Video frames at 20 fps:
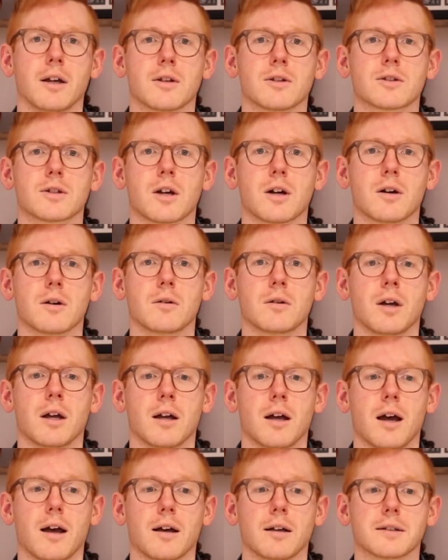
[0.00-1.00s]
So
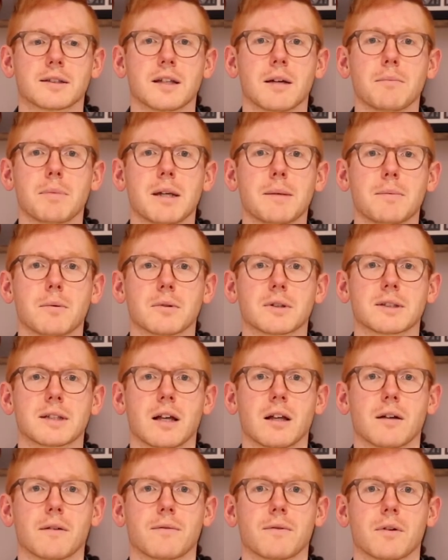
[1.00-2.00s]
uh, some people
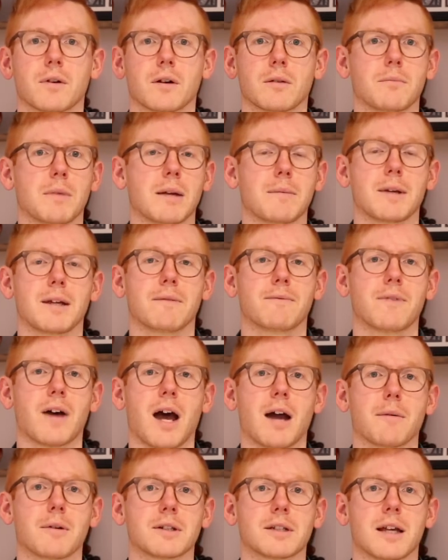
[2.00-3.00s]
sell it for maybe
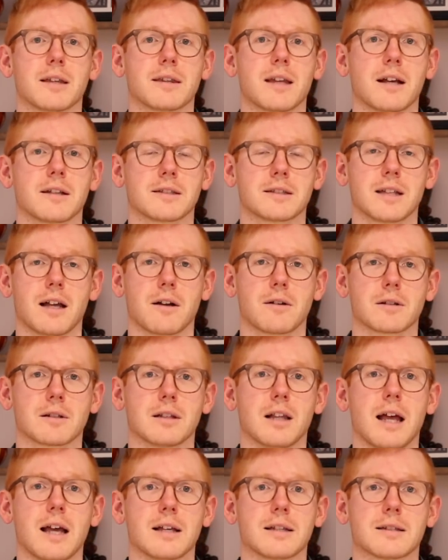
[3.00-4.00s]
five or ten thousand dollars
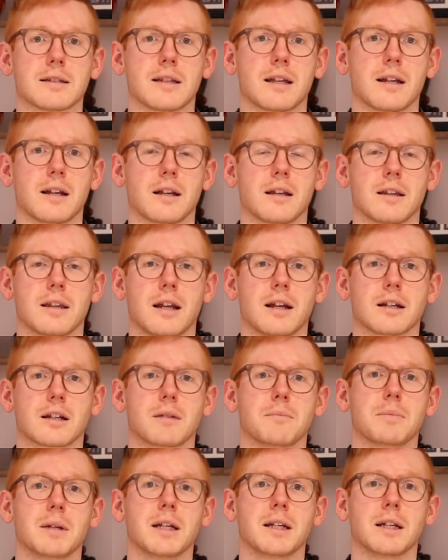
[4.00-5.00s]
less than a, than a
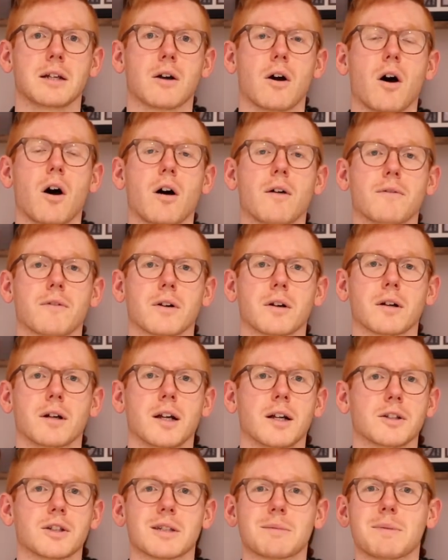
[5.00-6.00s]
competing offer,
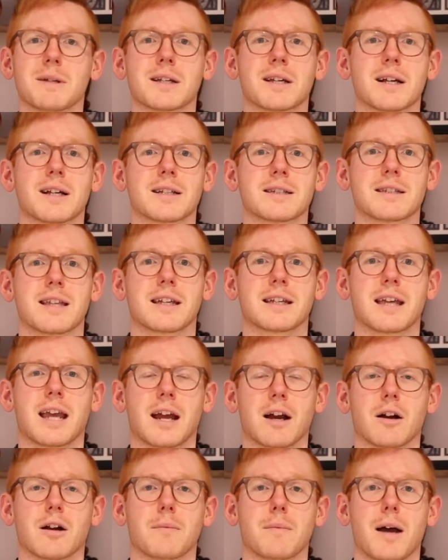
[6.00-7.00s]
just because they
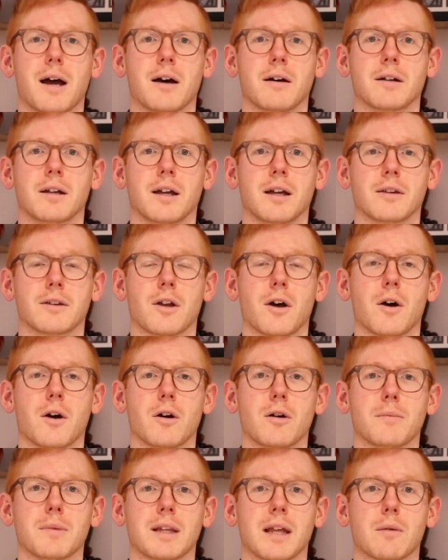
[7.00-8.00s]
care about the
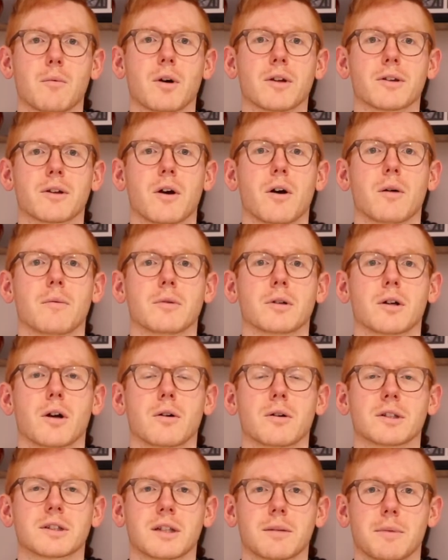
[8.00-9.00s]
home and they want the home to go
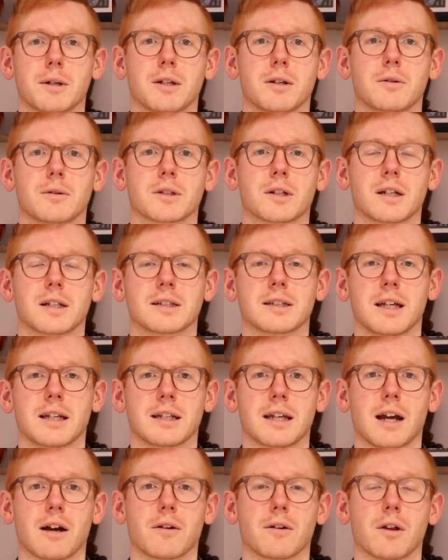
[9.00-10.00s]
to somebody who's going to take
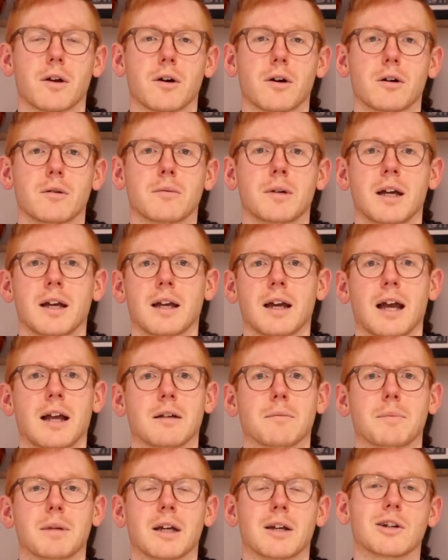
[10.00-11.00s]
care of the home
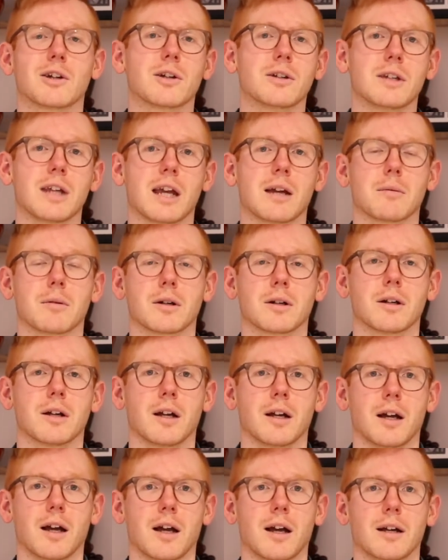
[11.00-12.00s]
and be a good neighbor
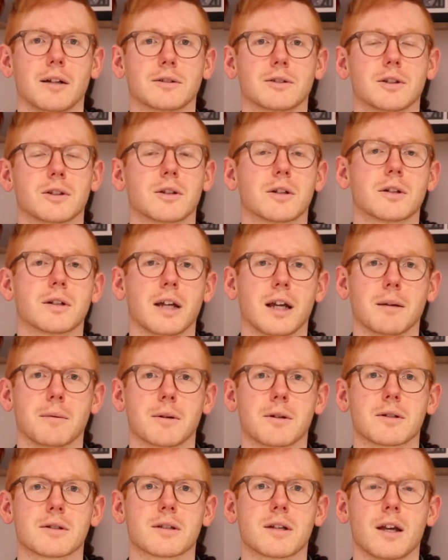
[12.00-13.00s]
uh, to their
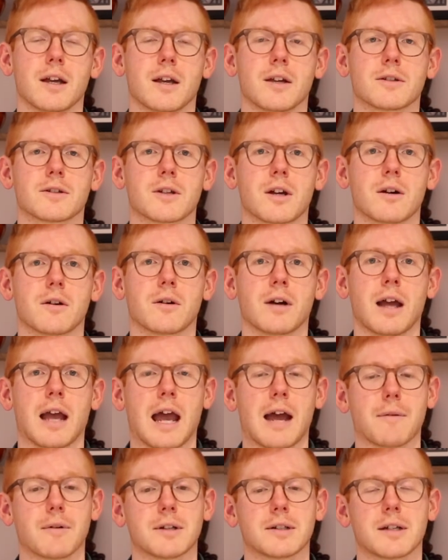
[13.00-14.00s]
neighbors. So
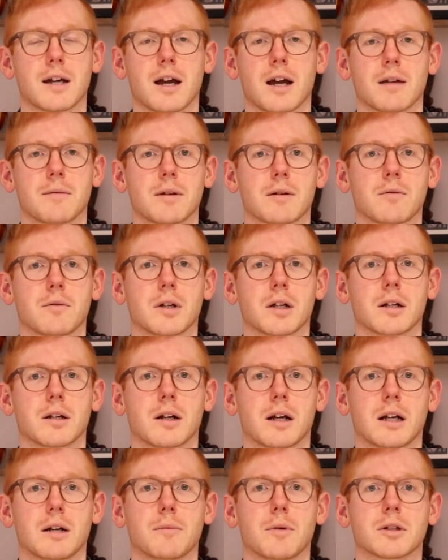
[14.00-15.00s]
every time that we're
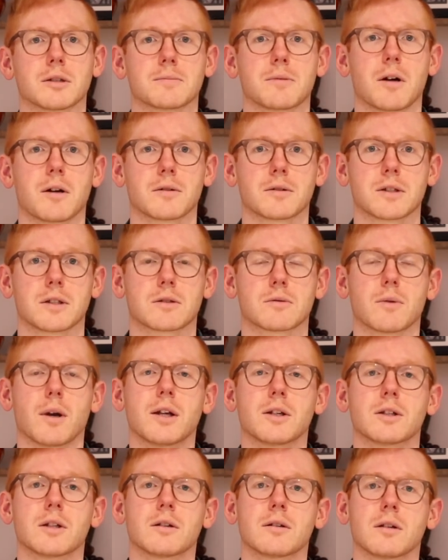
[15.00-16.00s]
in a multiplier
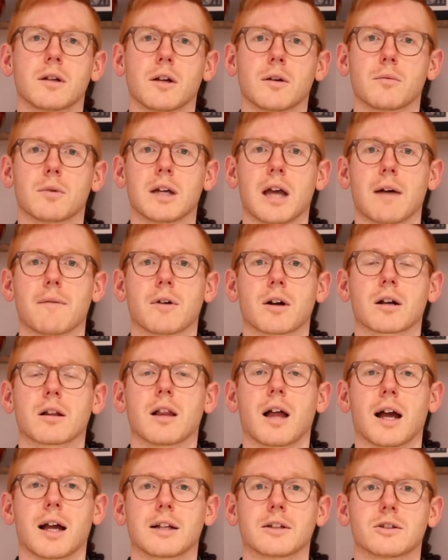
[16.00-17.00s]
situation, we have our
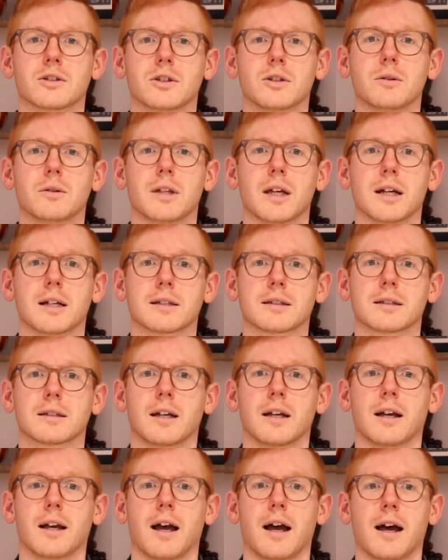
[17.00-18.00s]
clients do this,
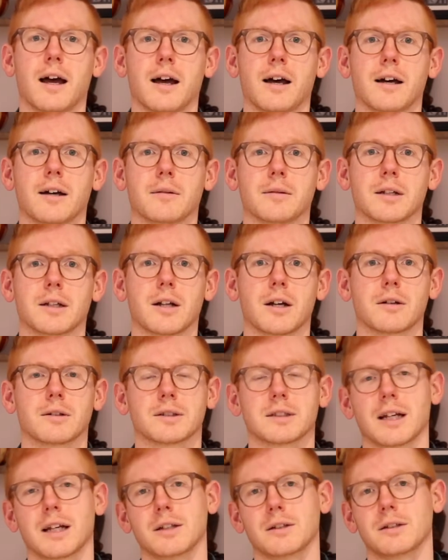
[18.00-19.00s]
uh, you know,
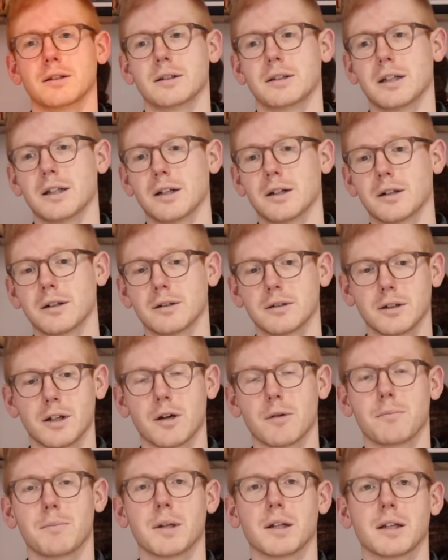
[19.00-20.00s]
say, dear, you
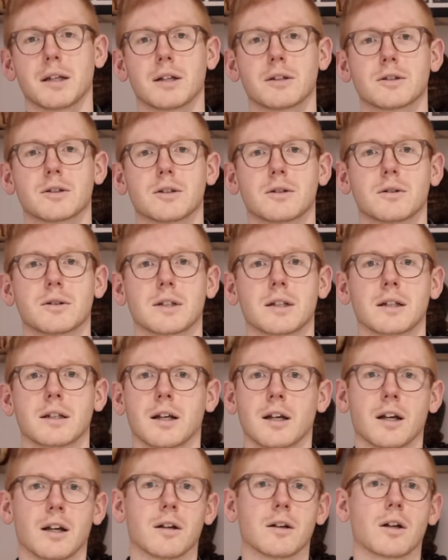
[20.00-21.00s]
know, Billy and Susie,
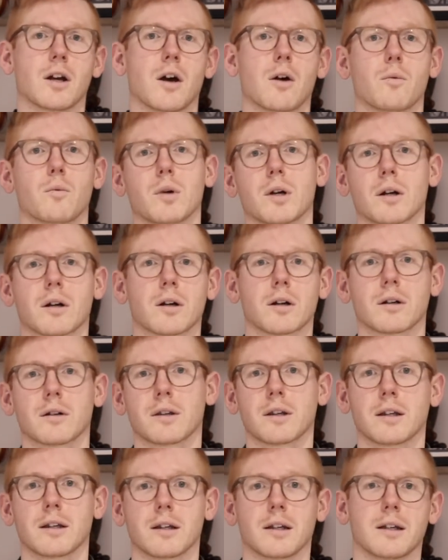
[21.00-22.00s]
you know, we're
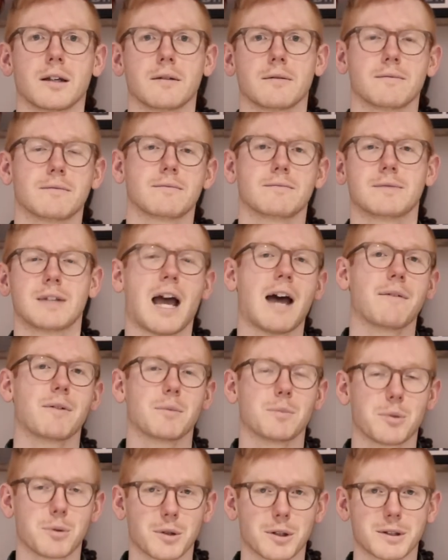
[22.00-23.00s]
the
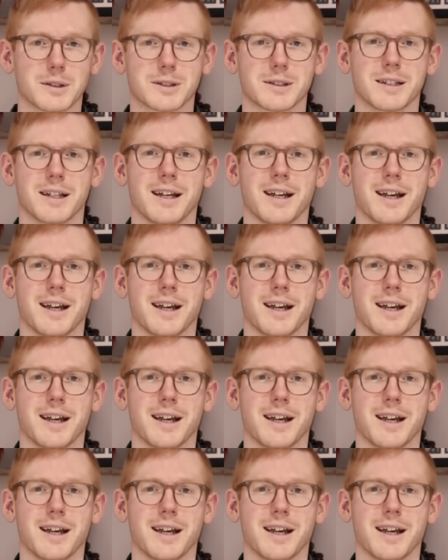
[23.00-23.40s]
Davenports